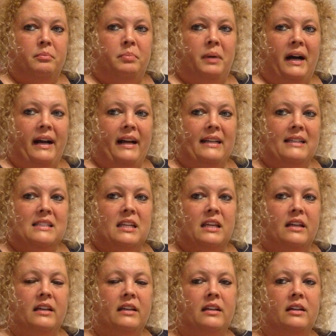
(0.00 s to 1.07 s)
But
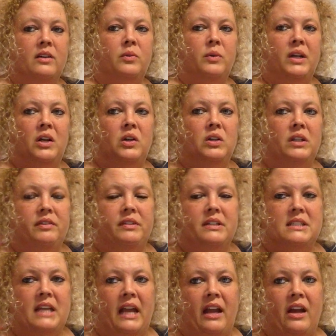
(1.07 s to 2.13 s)
we don't live
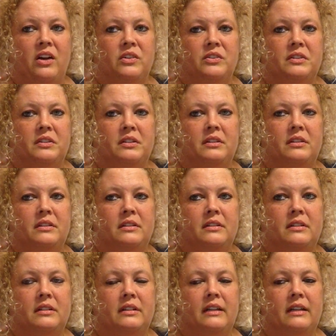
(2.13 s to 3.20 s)
in town.
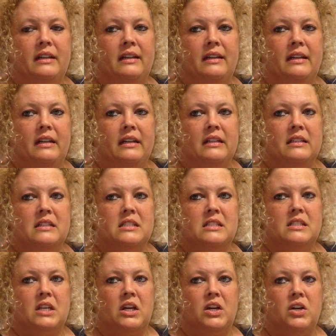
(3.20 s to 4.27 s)
And
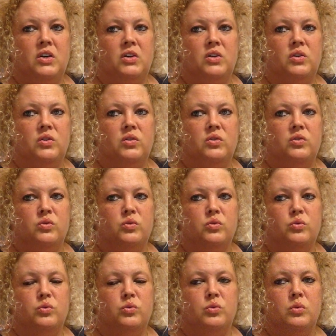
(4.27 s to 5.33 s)

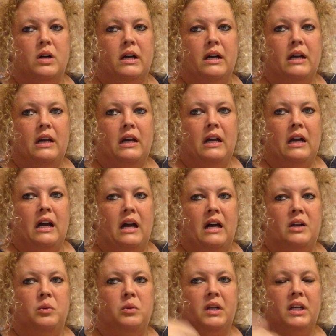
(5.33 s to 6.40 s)
so I
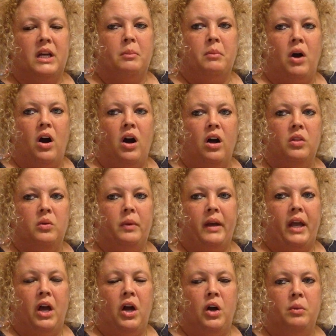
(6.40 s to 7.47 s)
don't want to come all the
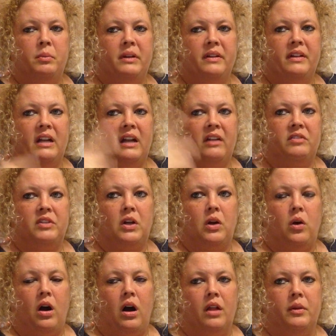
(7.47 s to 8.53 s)
way home and then have to go
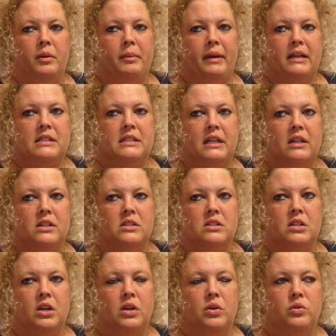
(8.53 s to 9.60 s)
all the way back to town.
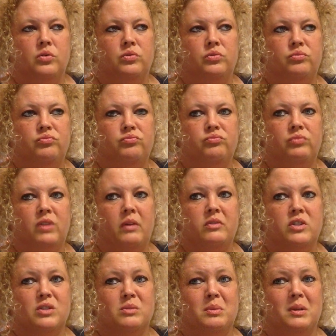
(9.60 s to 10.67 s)
So I've
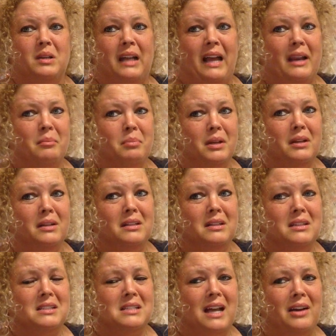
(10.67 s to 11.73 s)
just been kind of piddling
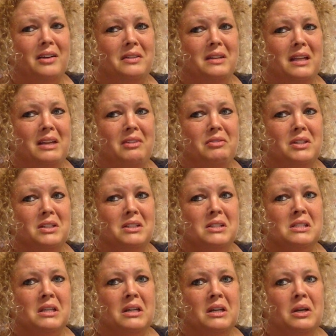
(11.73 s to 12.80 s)
in town in the
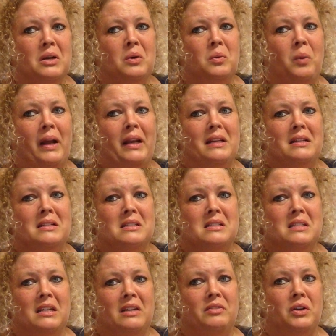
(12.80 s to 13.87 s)
evenings, waiting to
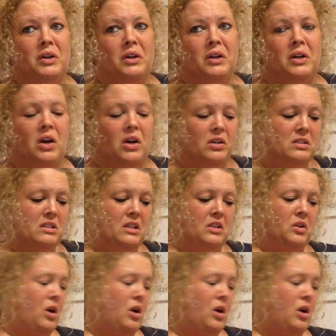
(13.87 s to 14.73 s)
see if they're going to call and say the